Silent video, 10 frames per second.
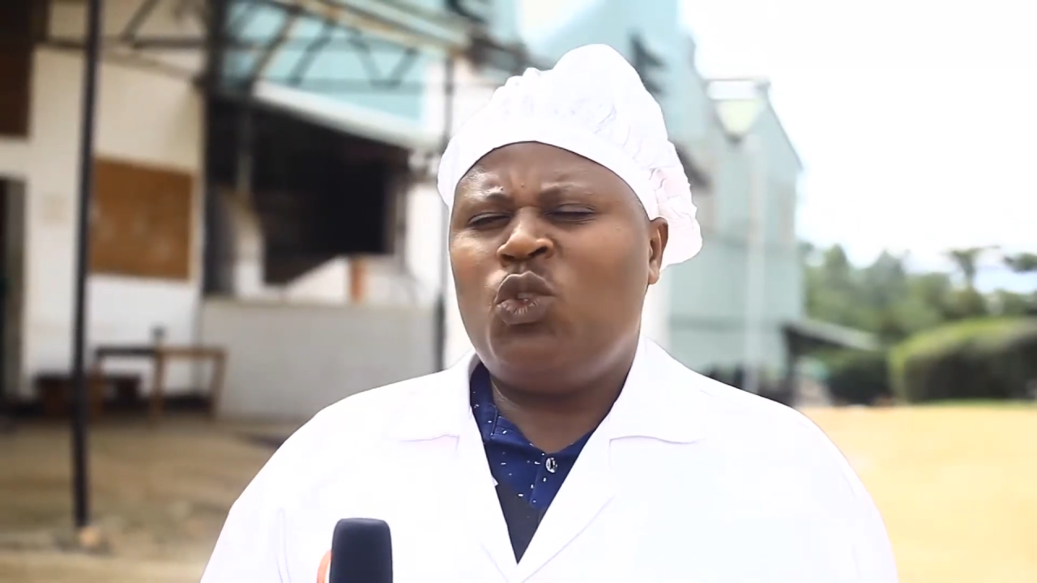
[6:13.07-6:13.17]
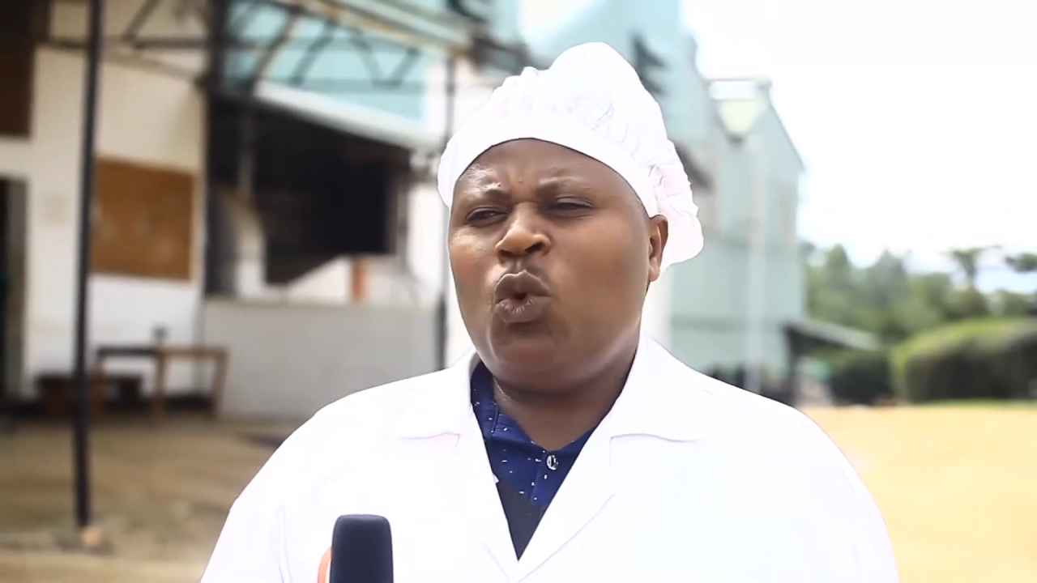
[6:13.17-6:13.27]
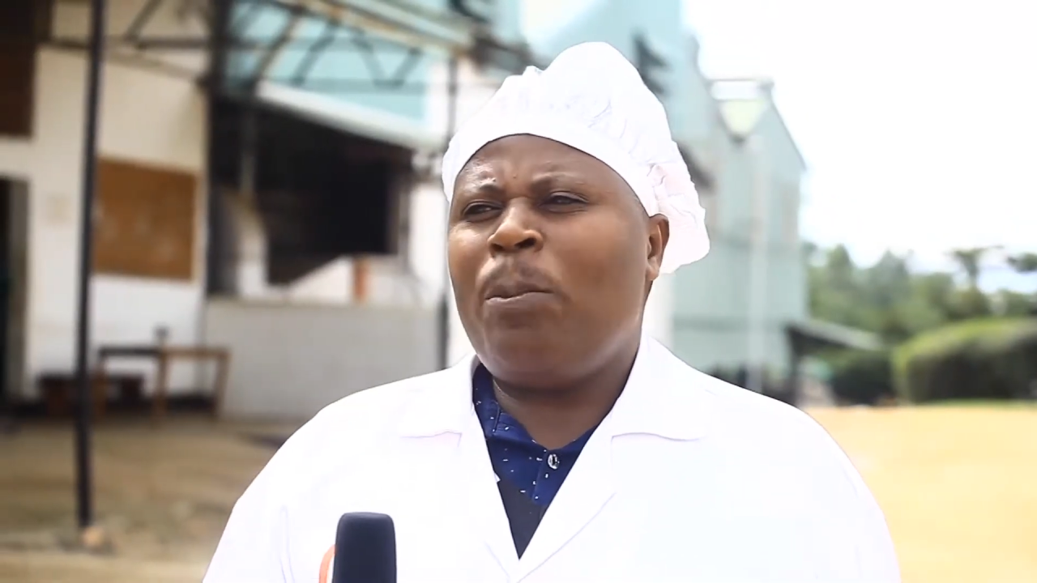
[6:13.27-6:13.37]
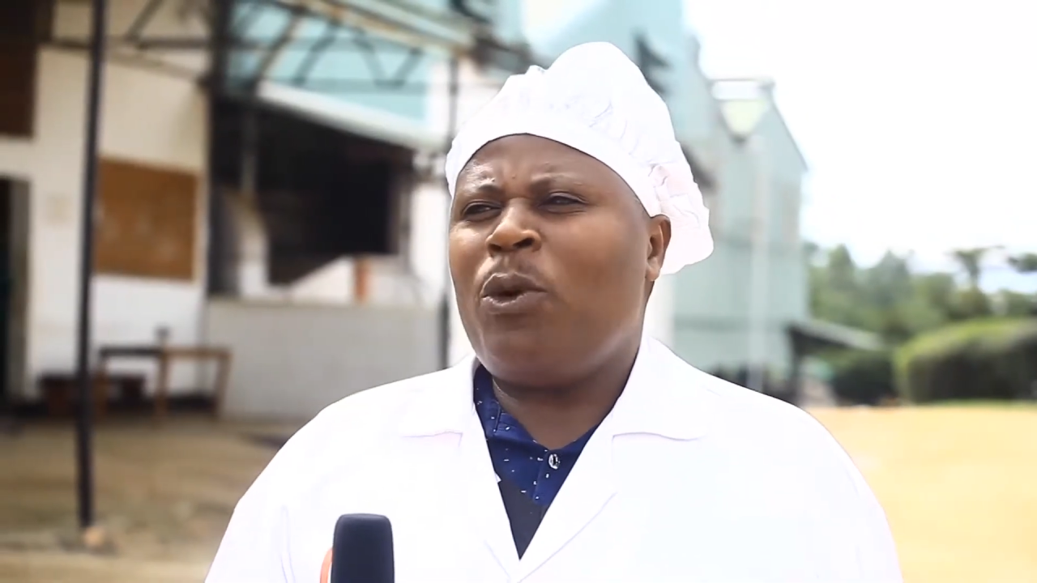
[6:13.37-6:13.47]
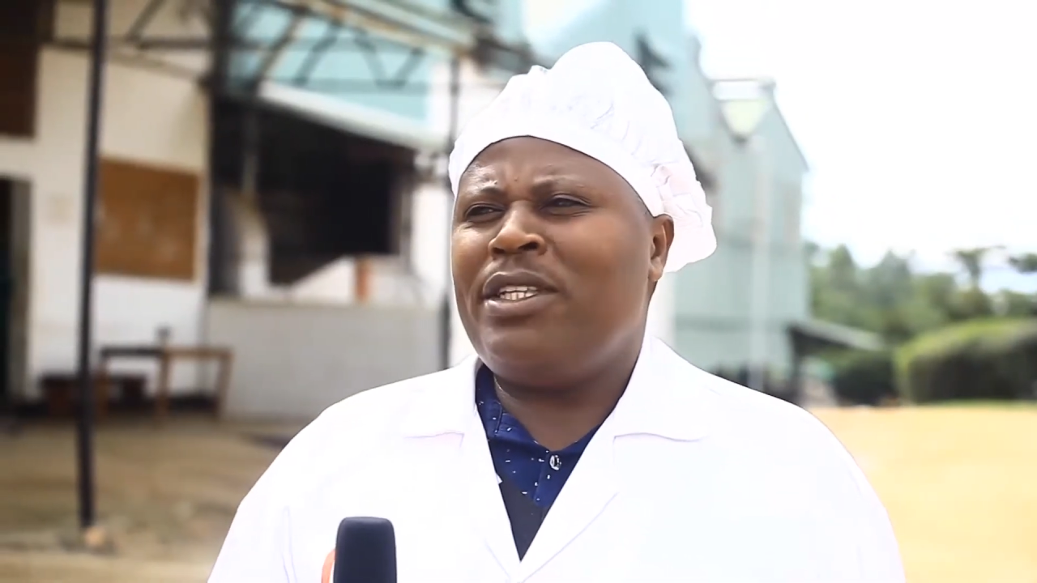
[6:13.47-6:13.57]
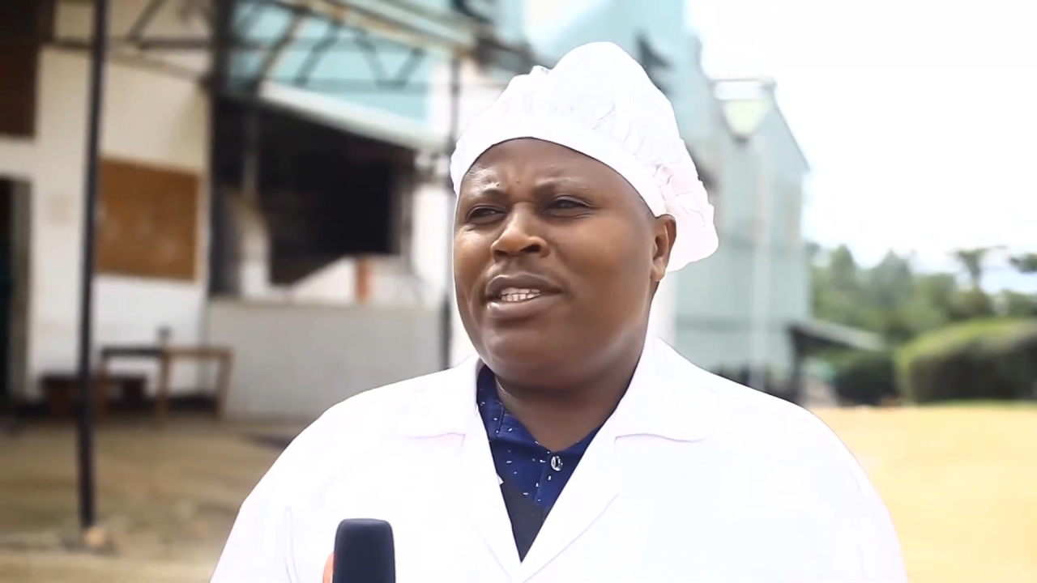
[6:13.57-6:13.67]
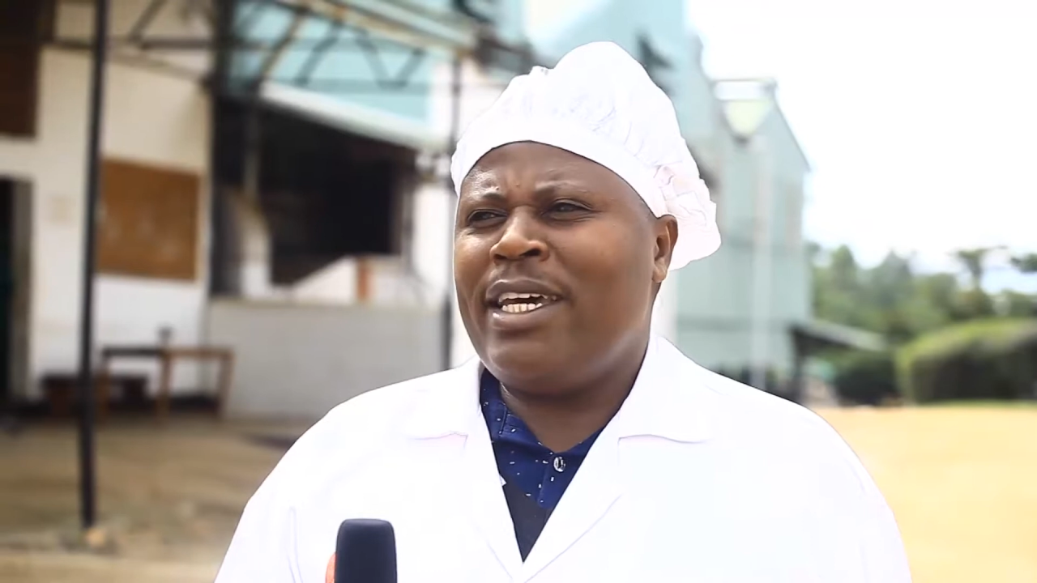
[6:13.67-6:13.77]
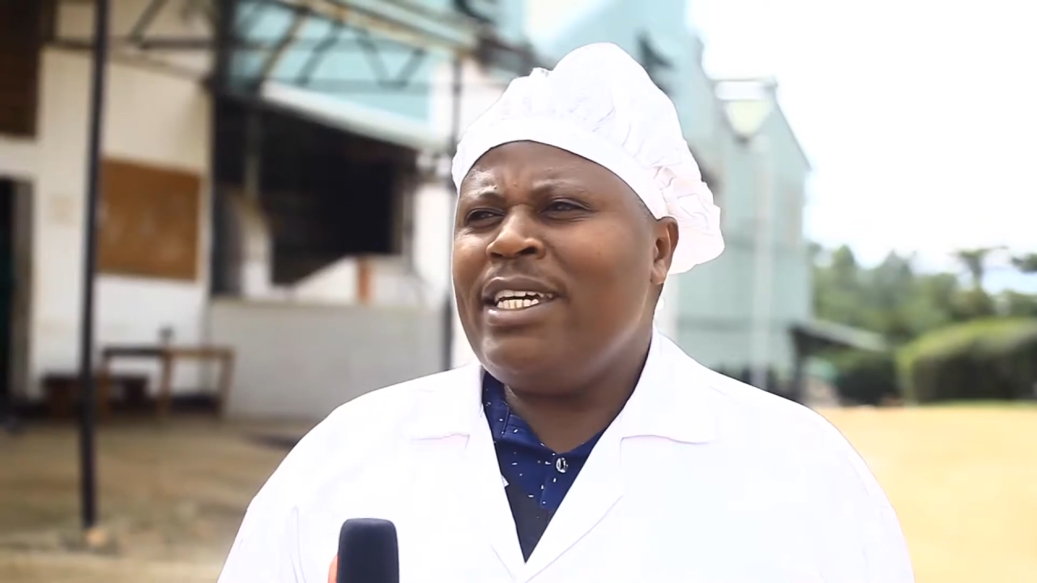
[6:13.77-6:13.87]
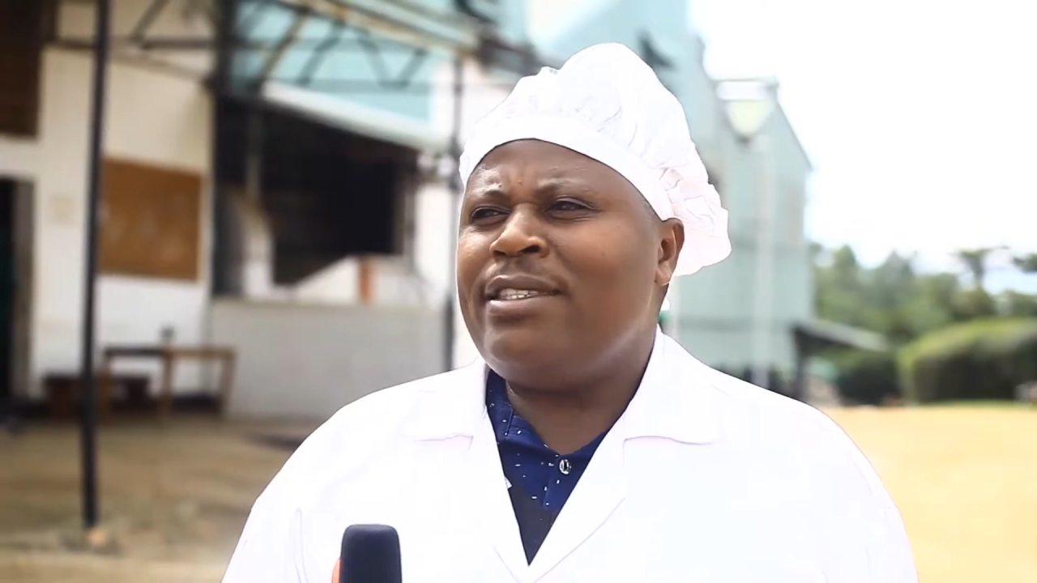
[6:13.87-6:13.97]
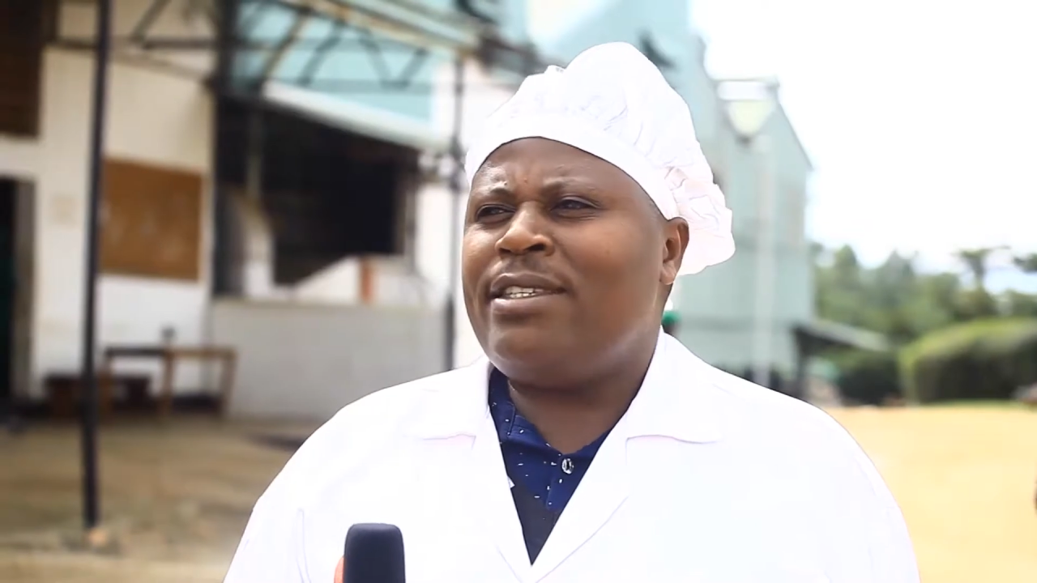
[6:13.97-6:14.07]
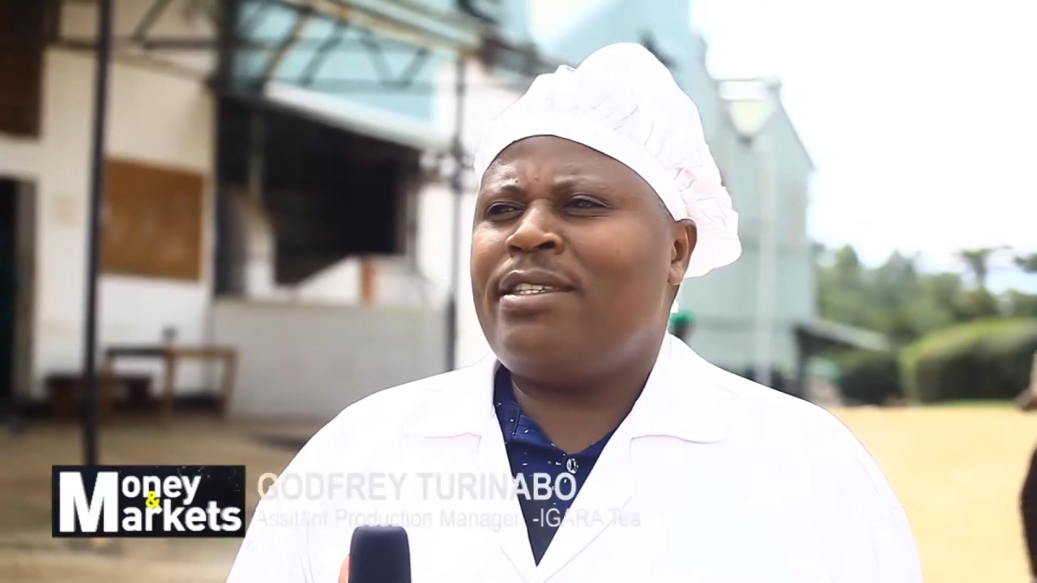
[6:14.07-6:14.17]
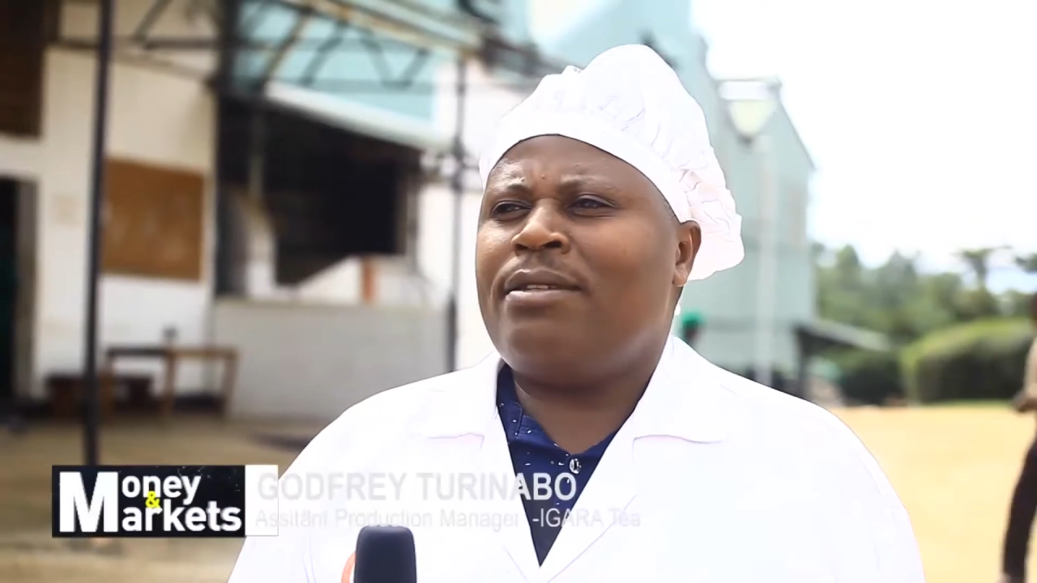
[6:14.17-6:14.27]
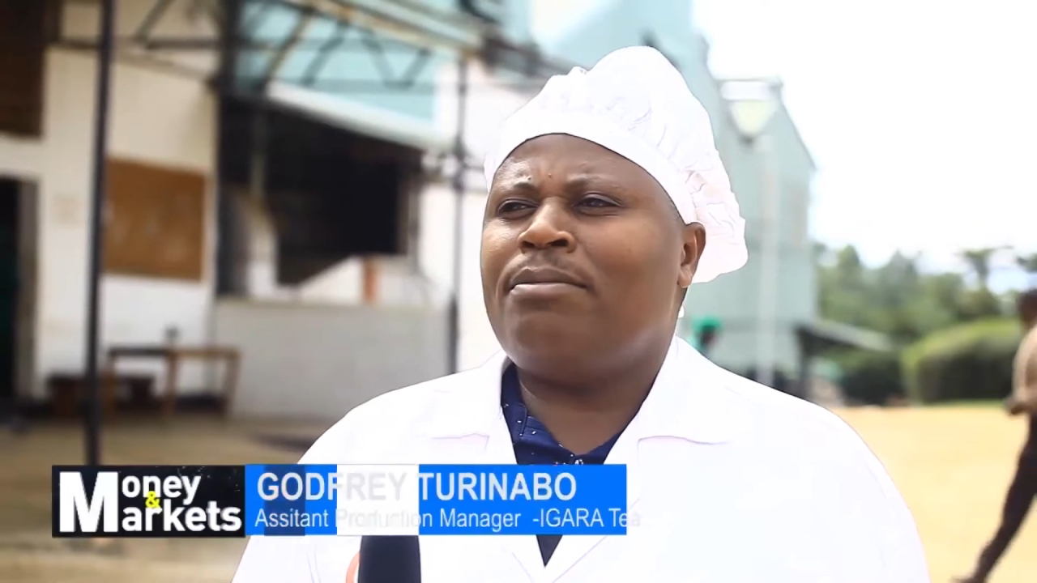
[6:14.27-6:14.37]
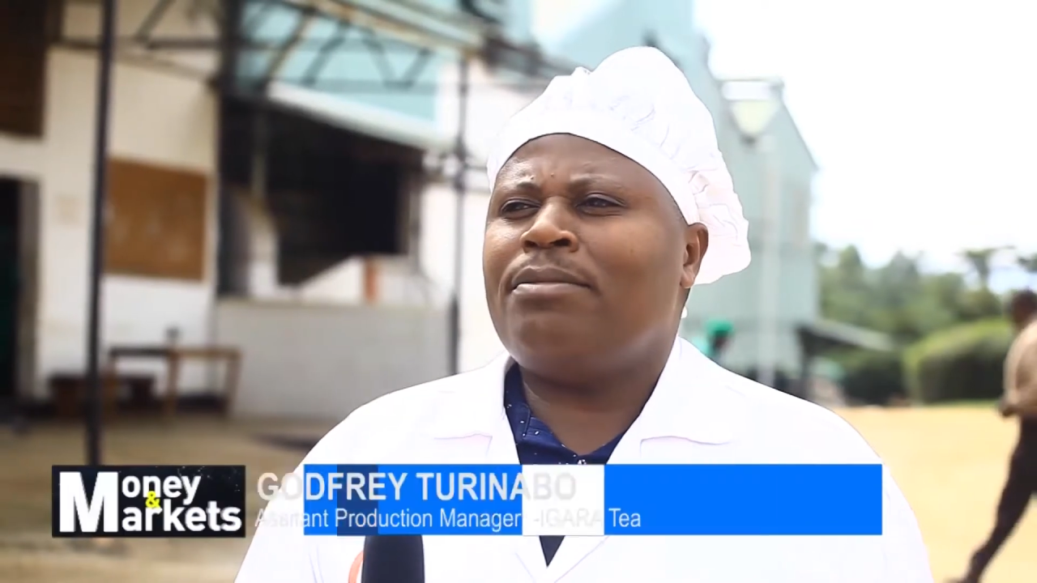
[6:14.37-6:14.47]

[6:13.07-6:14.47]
2.8